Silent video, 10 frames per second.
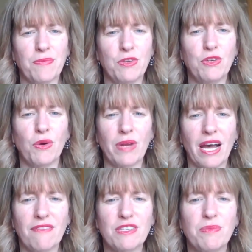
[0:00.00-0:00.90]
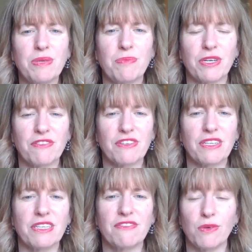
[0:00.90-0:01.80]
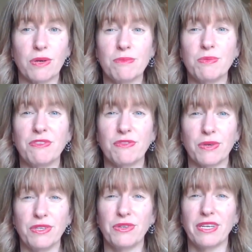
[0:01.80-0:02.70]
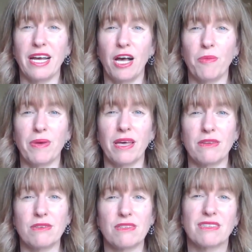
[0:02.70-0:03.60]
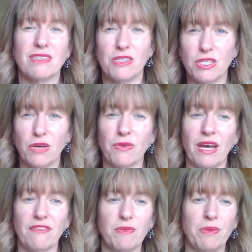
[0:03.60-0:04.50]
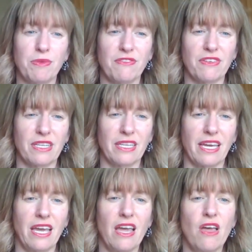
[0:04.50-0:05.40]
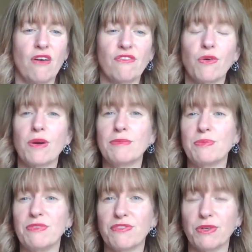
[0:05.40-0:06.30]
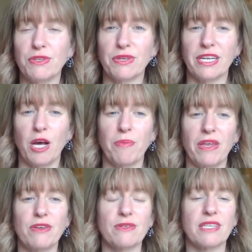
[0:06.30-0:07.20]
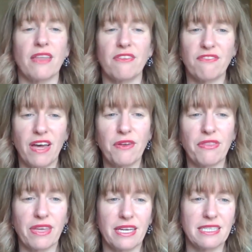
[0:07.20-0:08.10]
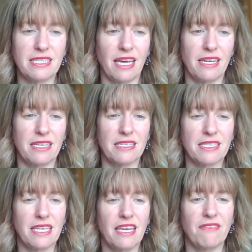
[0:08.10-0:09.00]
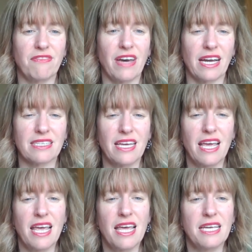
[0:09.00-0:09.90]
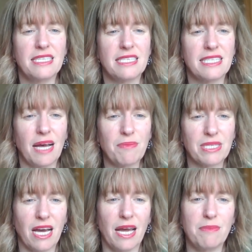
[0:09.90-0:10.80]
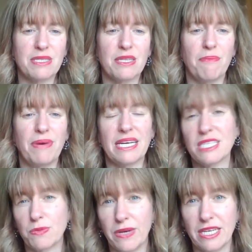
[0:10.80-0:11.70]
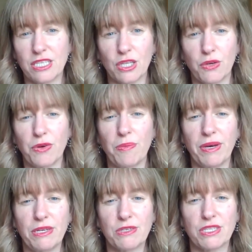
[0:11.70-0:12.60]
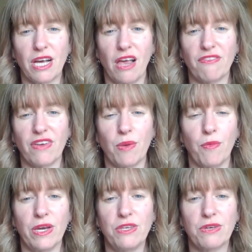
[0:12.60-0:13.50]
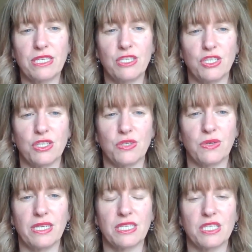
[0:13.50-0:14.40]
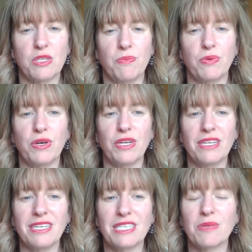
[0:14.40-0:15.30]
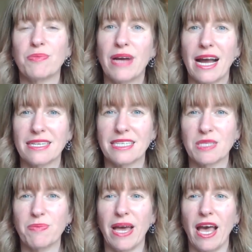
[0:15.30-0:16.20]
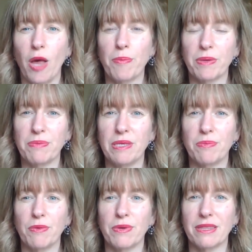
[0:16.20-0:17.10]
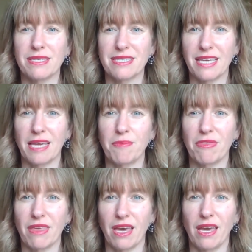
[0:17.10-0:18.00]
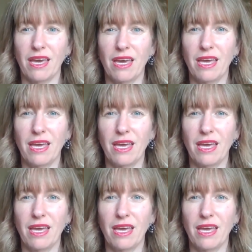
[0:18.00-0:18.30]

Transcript: You don't have to be perfectly formed before you can help others. You don't have to be perfectly formed before you can help others. And the final thing I said is, in fact, sometimes the best way to learn about yourself and what you can do is to put it into practice by helping people with the same thing.